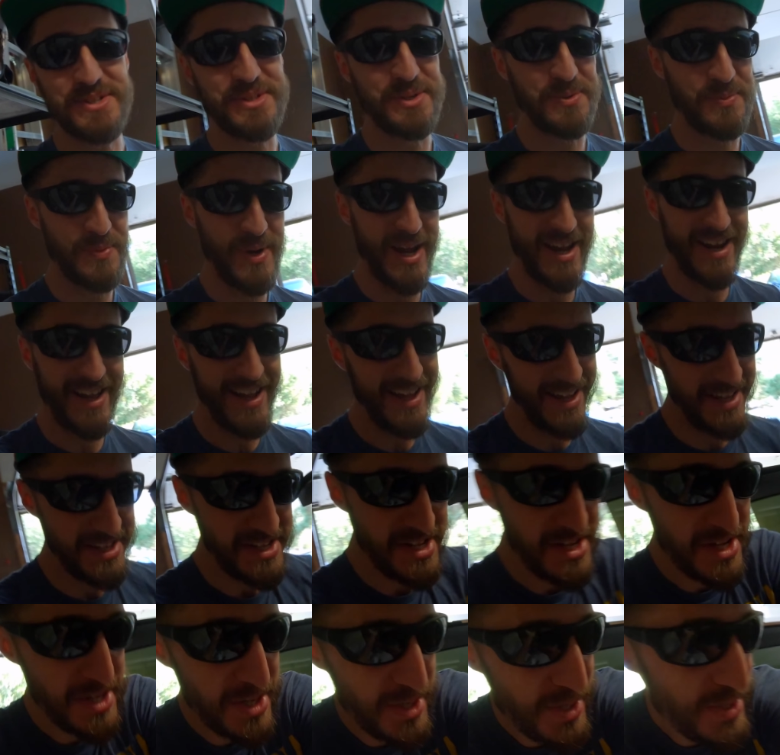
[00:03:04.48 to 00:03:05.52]
in the red eye.
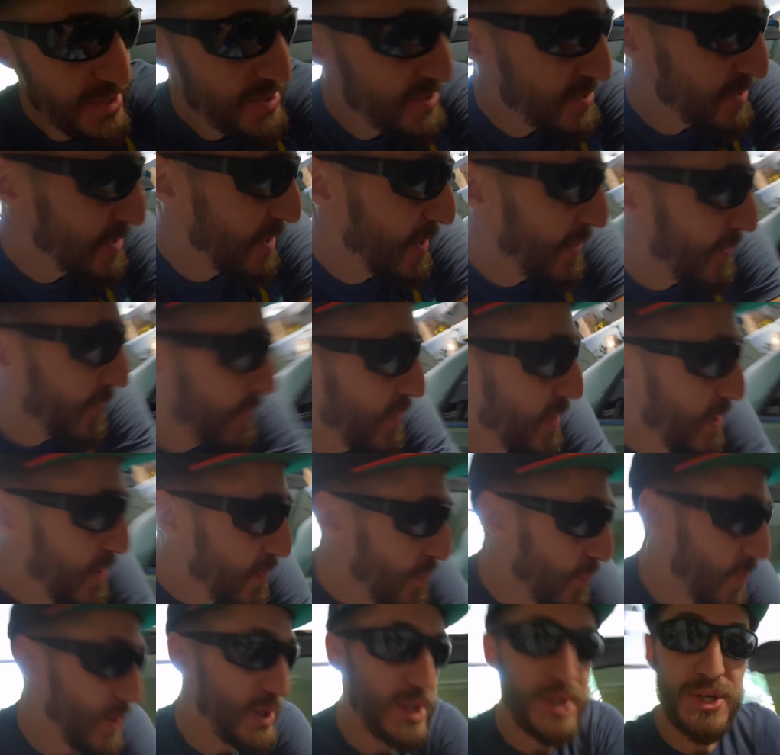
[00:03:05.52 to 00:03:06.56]
So
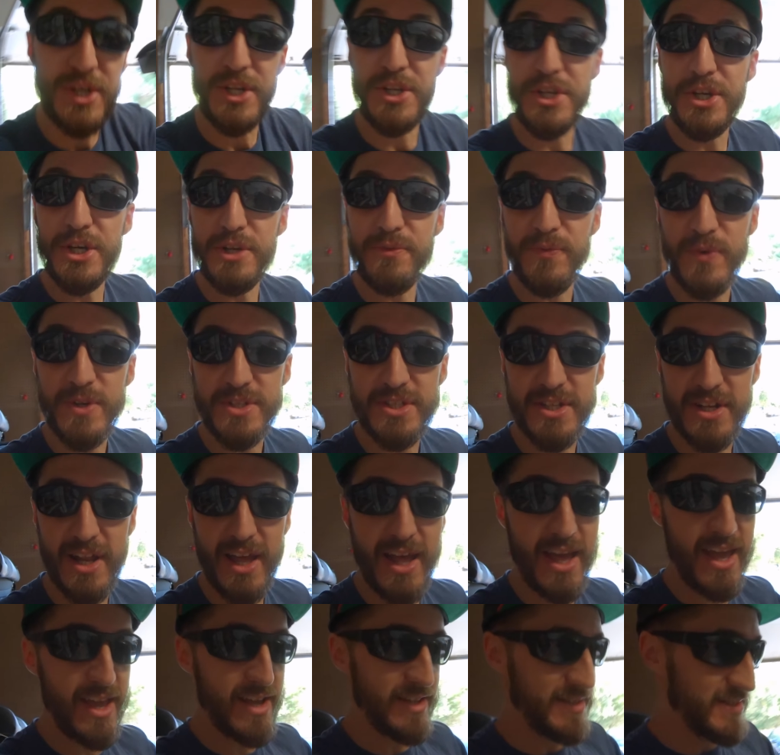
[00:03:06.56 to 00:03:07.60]
we're looking good for
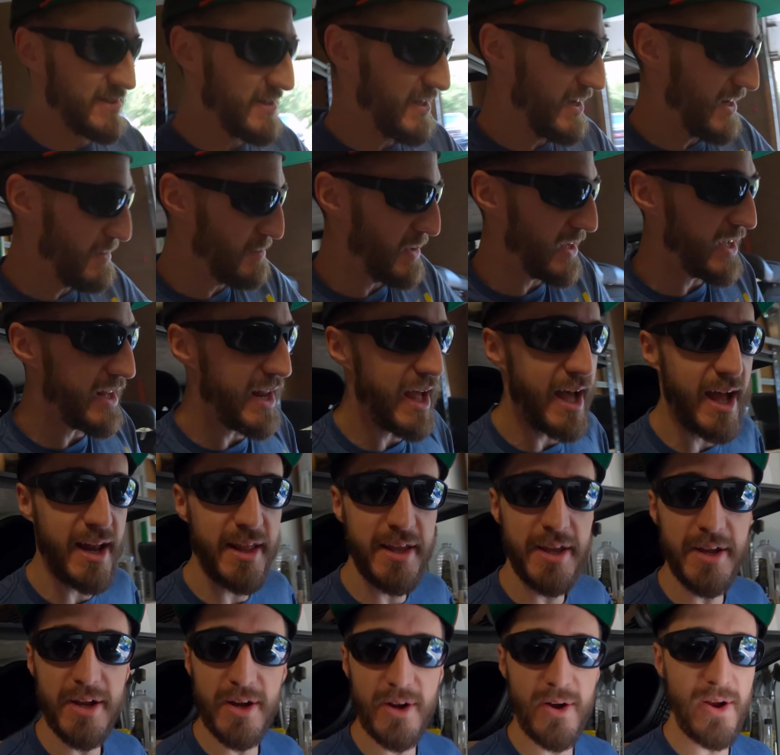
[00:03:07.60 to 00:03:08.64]
today. It's time to get out
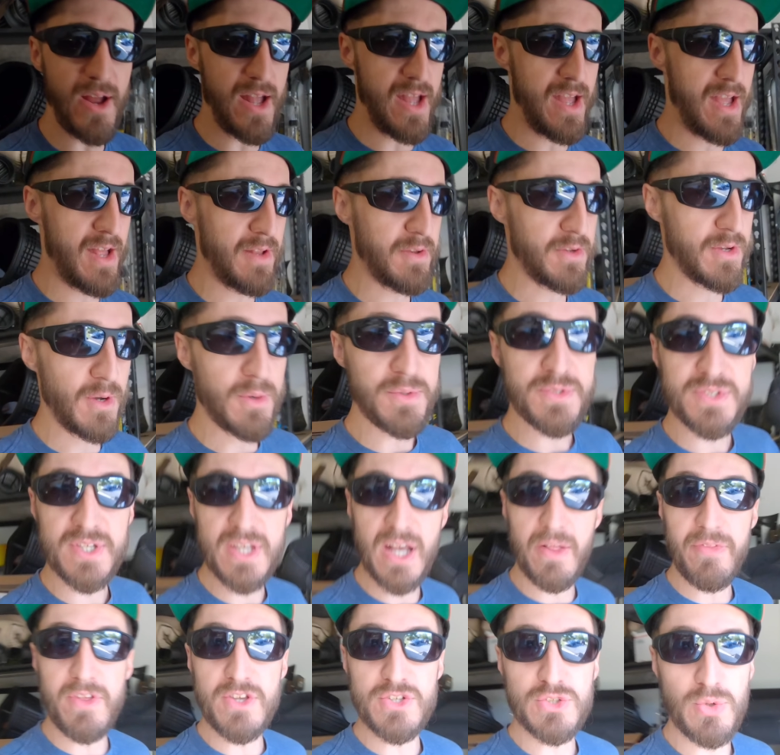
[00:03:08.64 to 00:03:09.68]
of here and go see
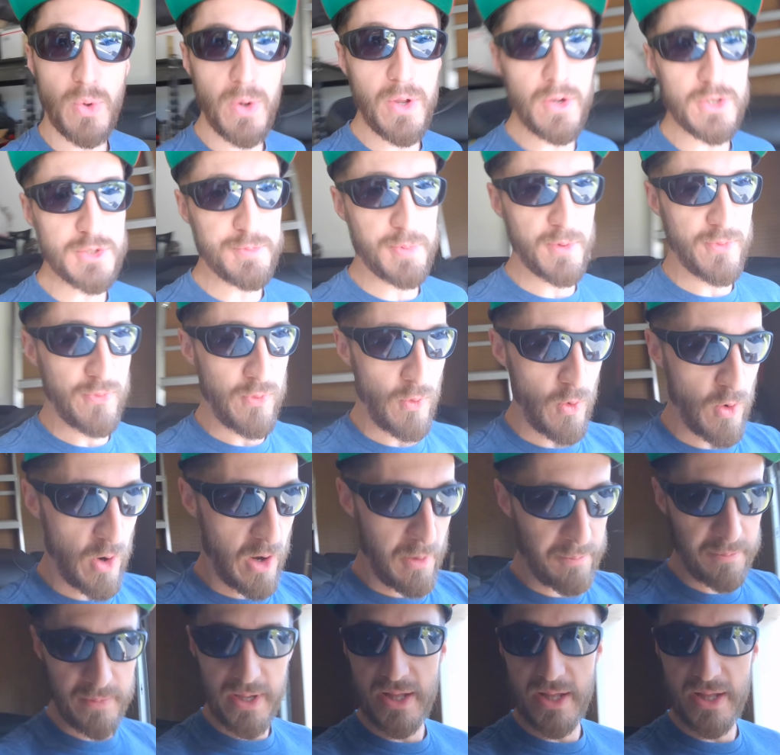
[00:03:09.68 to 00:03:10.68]
how these Toyos perform,